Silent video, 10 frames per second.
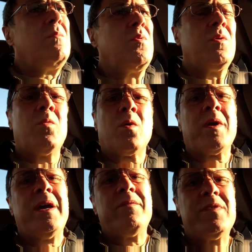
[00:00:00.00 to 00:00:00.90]
put more
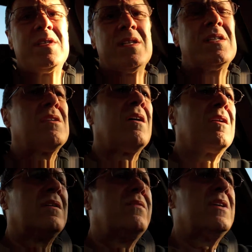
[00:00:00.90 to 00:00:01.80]
emphasis
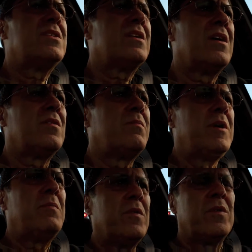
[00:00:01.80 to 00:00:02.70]
on convincing other
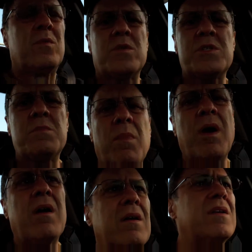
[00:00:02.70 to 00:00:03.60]
people that we're
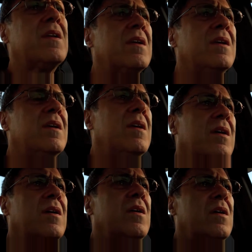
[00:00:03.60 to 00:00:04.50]
smart
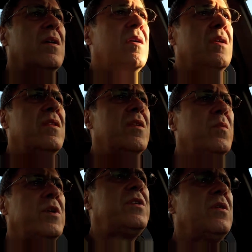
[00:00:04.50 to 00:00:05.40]

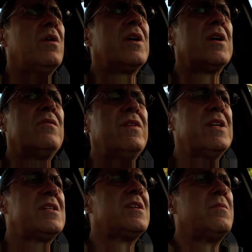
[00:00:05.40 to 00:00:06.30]
than we do on
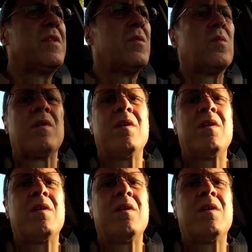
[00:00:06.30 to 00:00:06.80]
convincing them that we're